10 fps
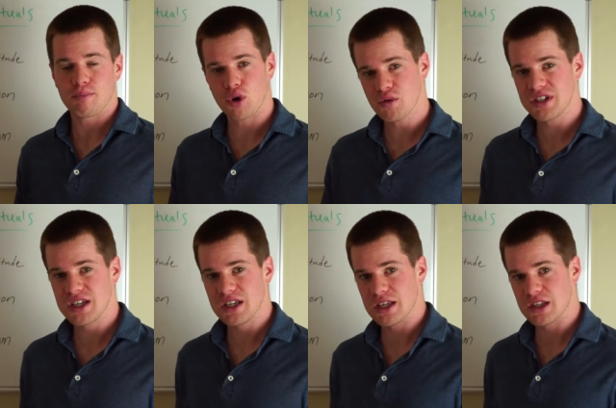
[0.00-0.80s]

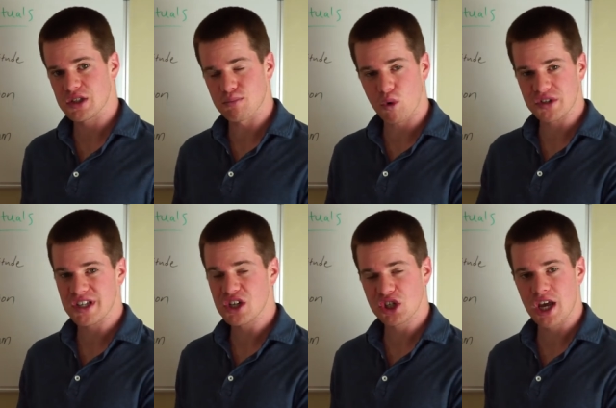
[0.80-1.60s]
protein is more
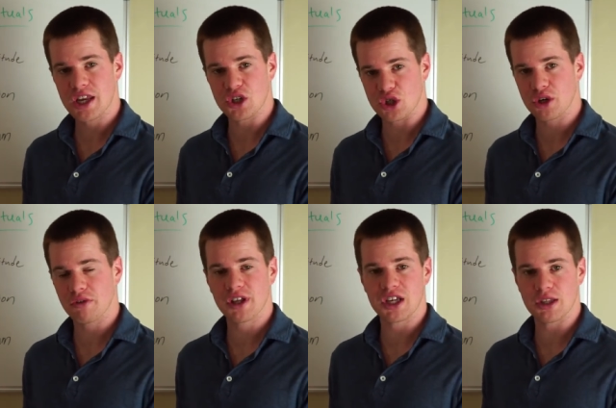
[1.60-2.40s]
satiating
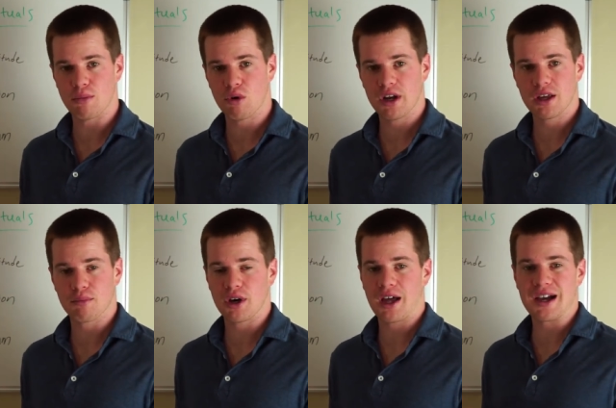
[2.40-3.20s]
generally in the morning,
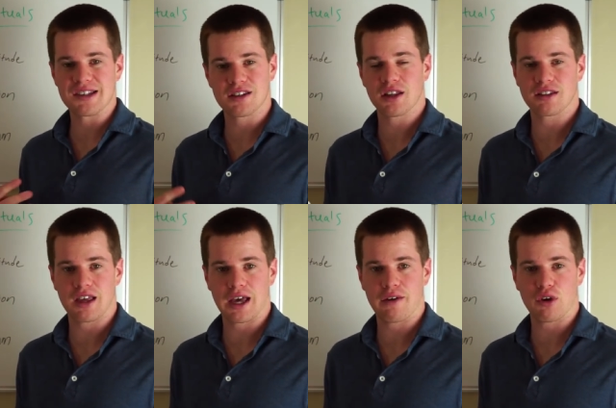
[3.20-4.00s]
but I still like to
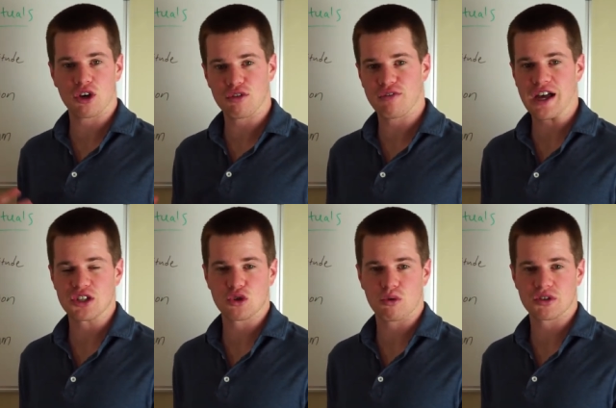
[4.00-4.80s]
have a good fat
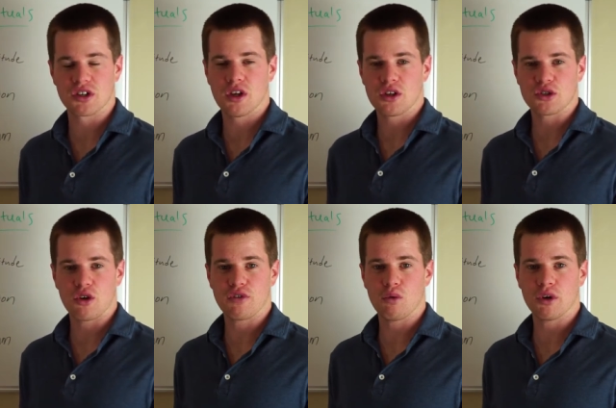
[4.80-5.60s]
source. So
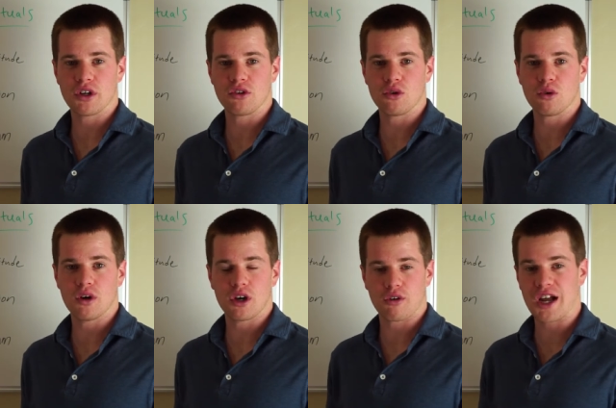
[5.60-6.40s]
if you want to do
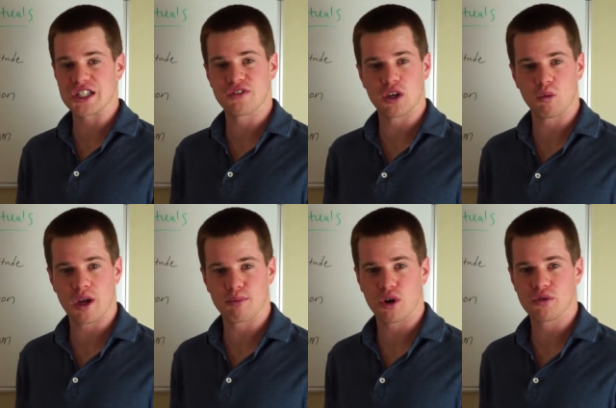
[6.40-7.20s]
a grass-fed
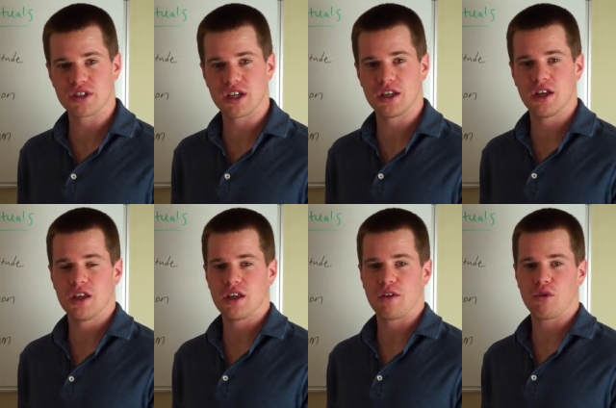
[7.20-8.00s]
whey protein,
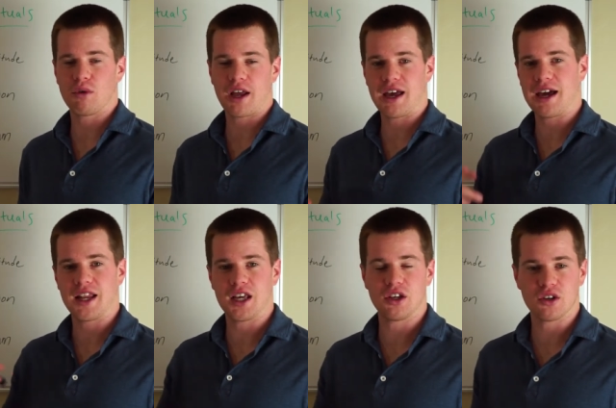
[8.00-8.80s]
if you want to add
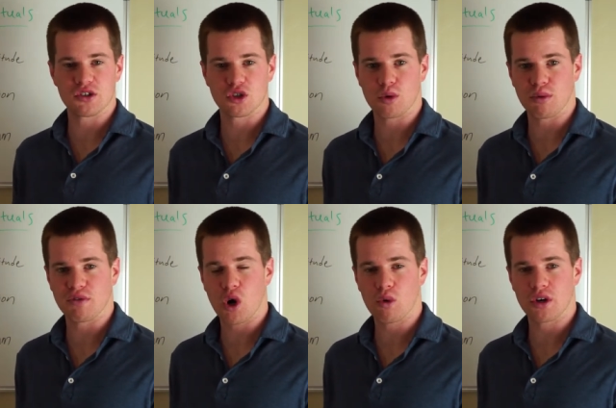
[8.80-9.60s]
in a scoop of
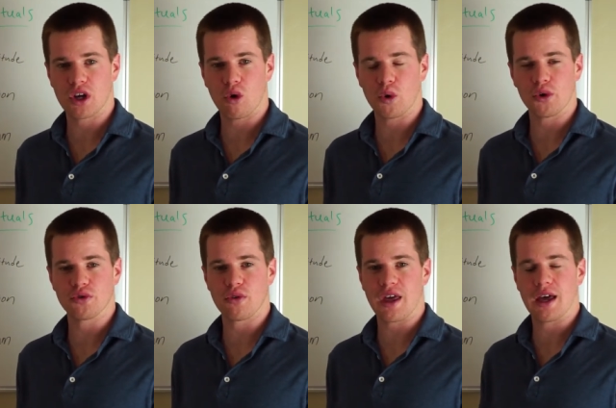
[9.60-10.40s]
coconut oil
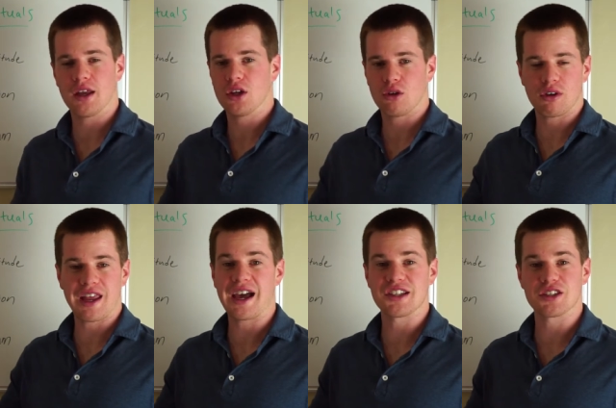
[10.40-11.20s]
to that, you can
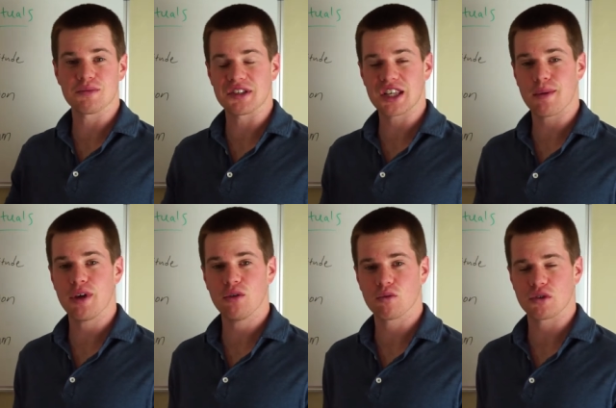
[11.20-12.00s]
add some
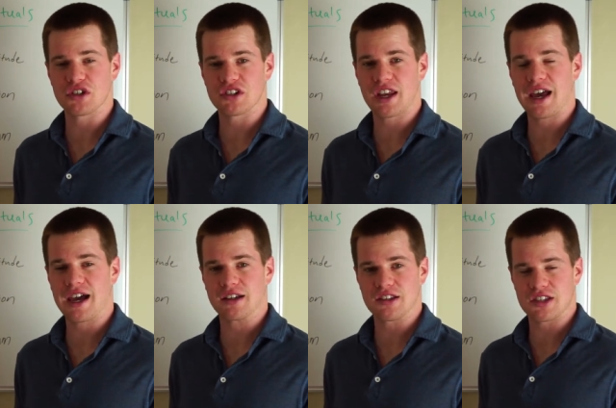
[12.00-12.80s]
cinnamon, which is going to
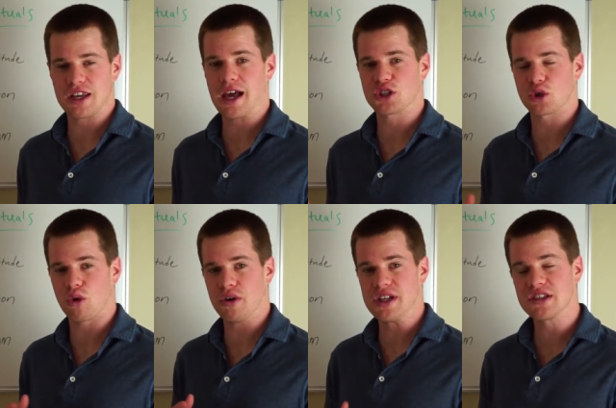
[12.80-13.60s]
act as a
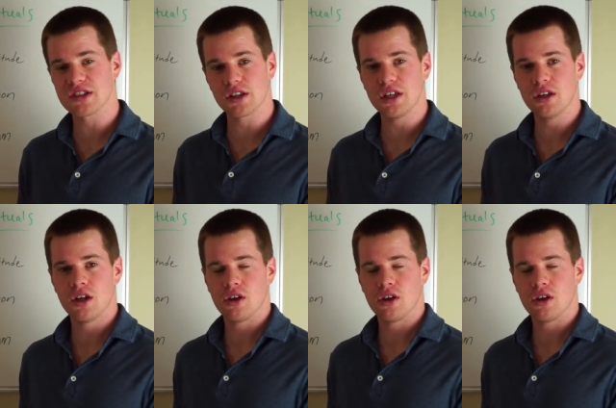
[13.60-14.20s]
natural insulin,